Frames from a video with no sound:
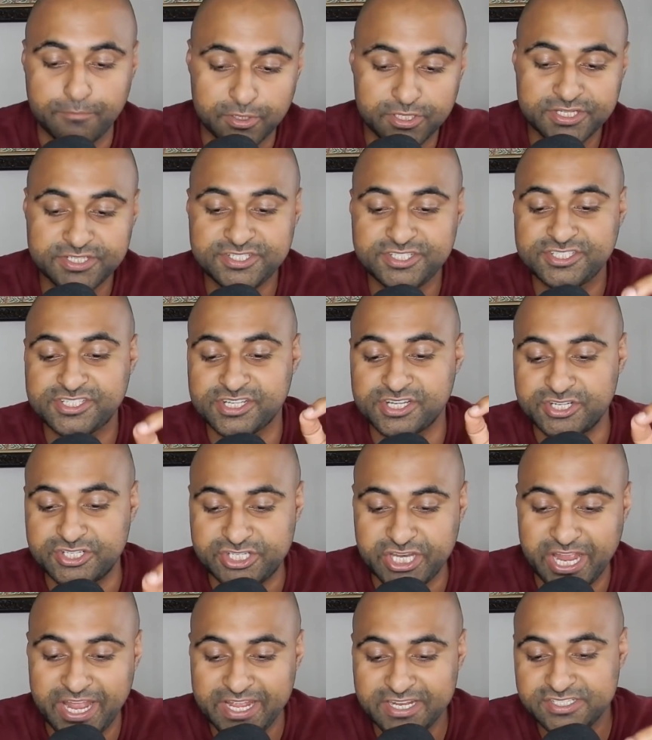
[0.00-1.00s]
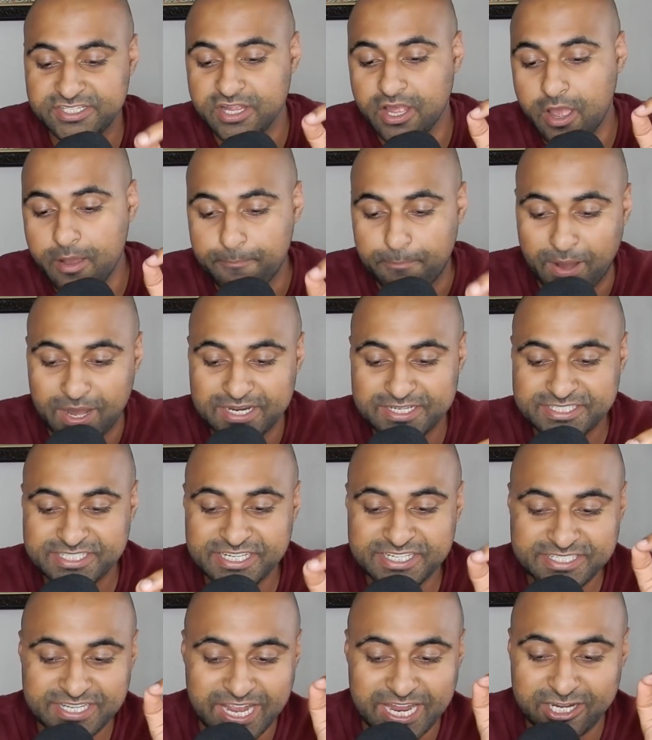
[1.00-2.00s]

Buddhists, Jains, Parsis,